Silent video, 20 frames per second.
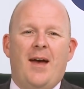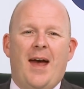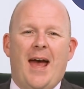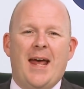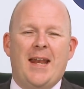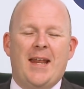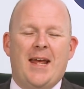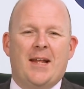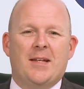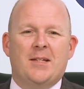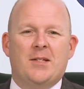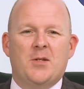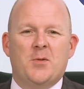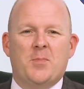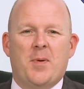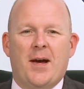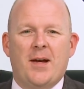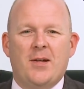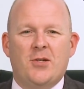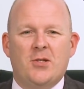Any Answers
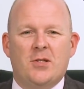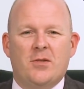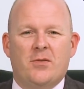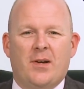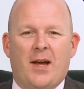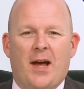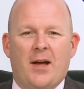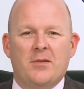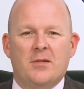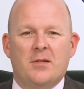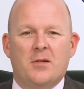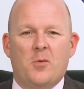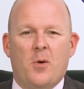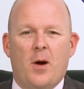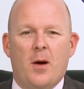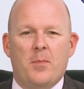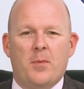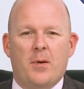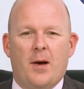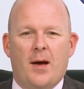pages of accountingWEB,